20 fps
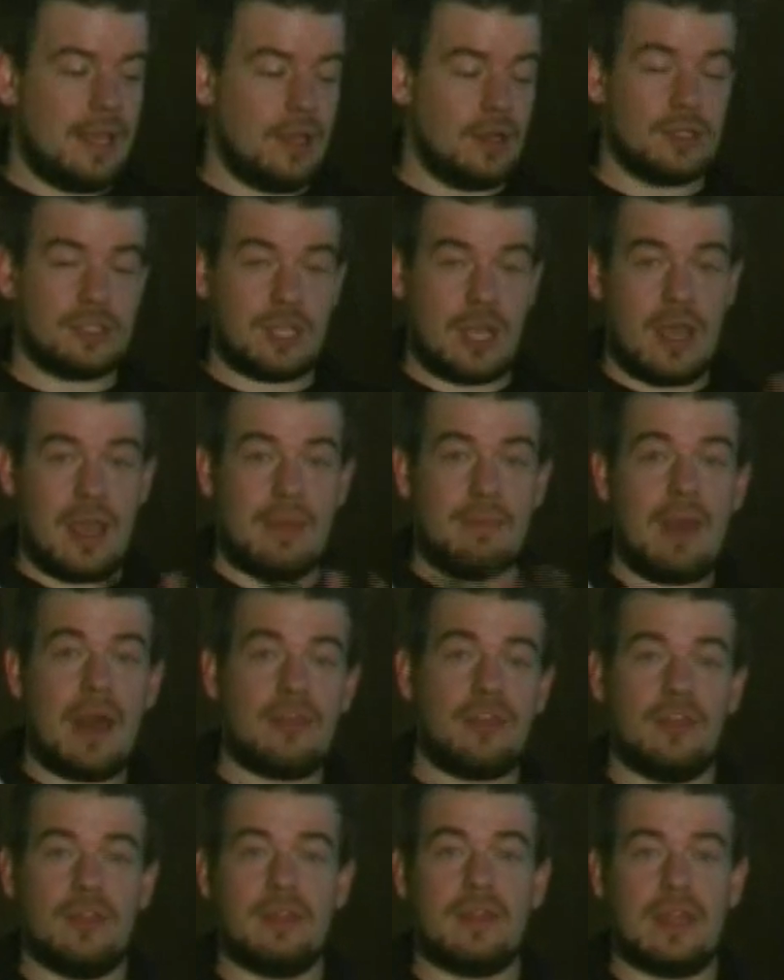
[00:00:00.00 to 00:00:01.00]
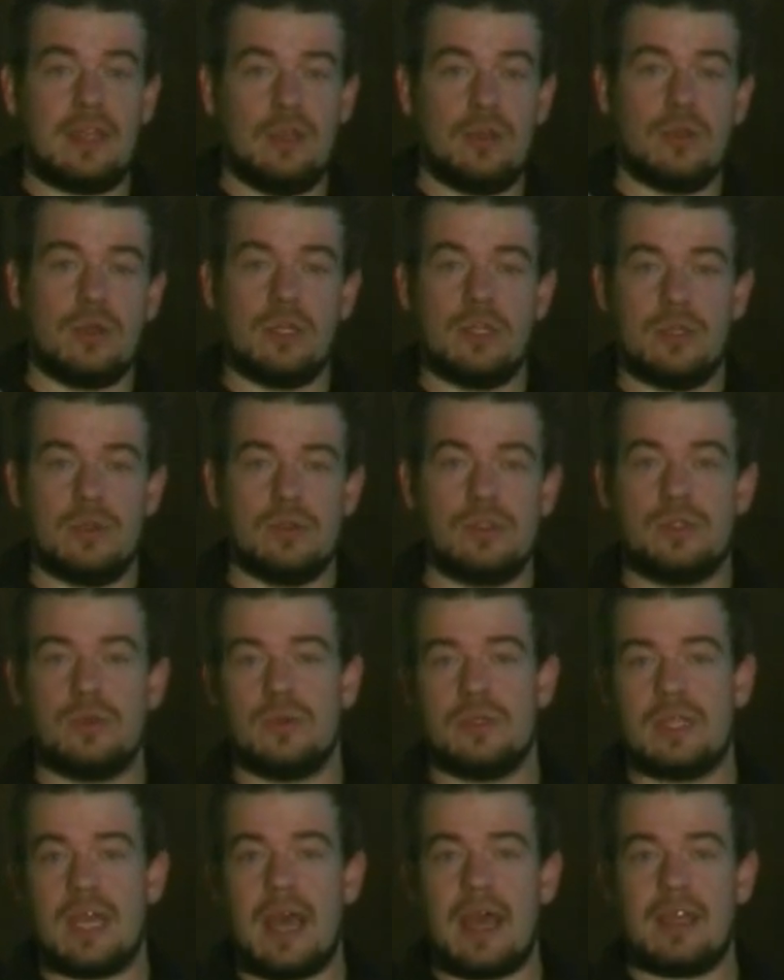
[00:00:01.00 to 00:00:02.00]
here's a method that you could use
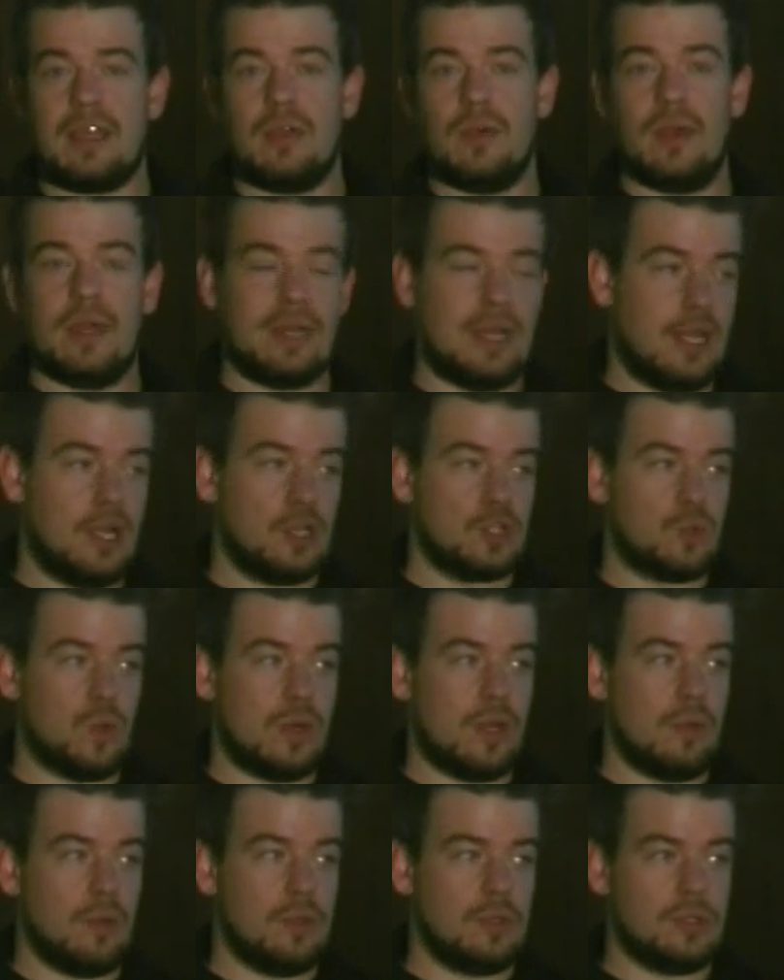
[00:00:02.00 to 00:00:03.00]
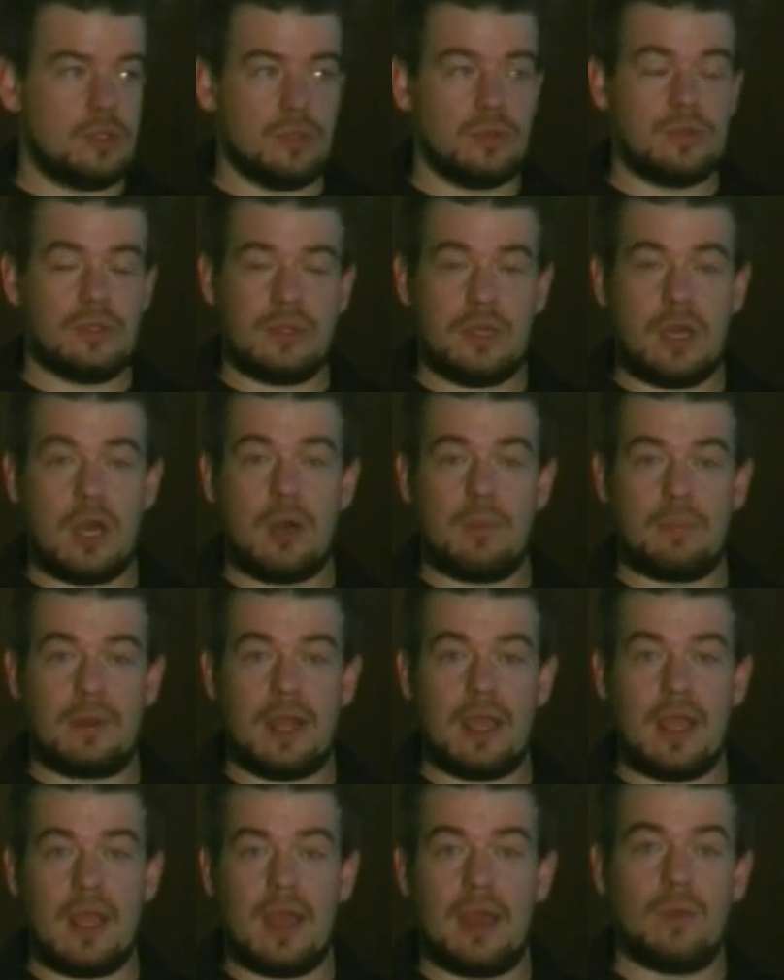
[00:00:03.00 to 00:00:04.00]
to attack you, and here's what it would do to the company.